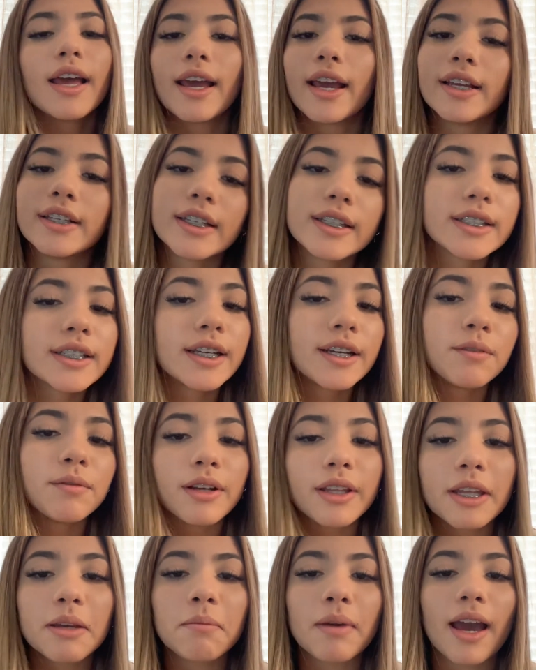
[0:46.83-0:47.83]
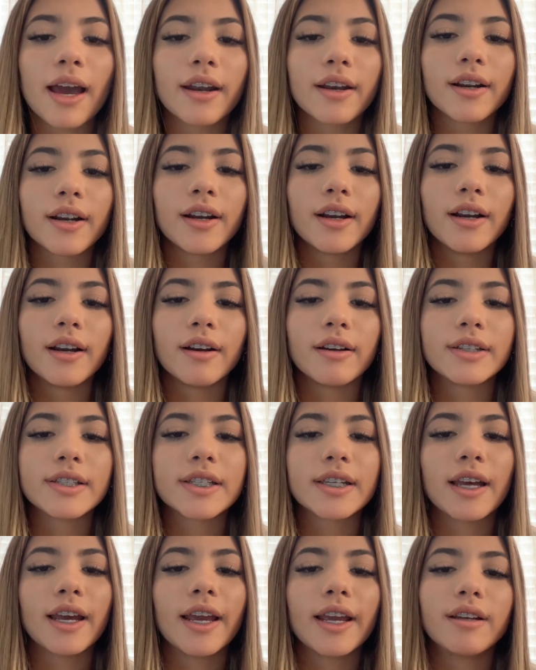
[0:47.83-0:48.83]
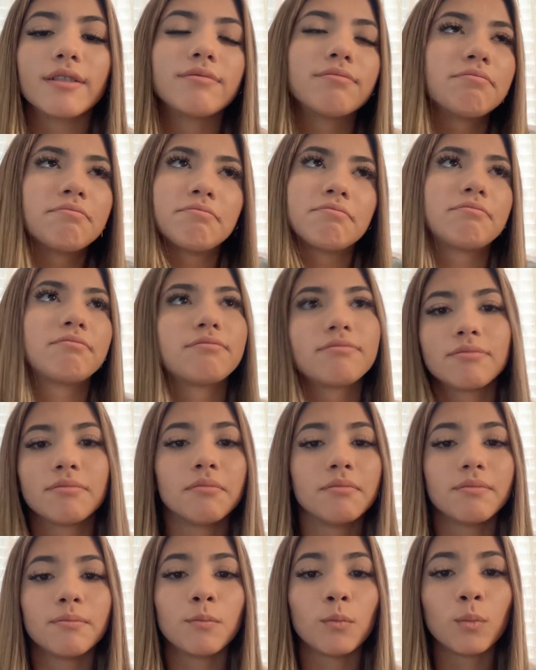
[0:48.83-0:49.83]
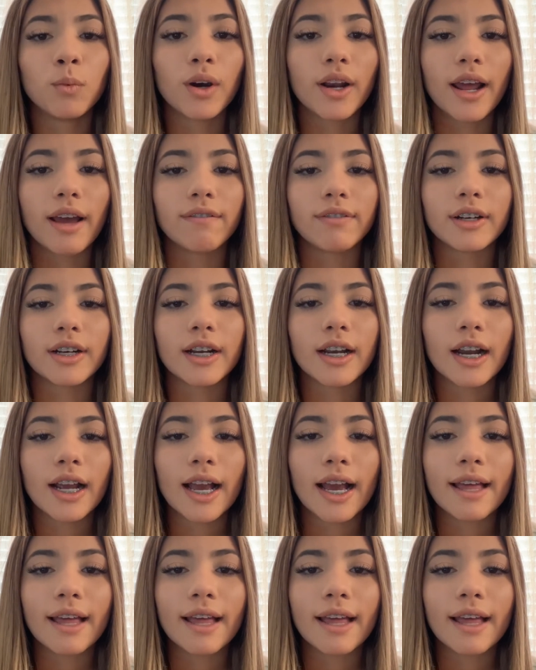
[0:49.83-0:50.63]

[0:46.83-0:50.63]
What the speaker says: it doesn't really matter, it's like whatever.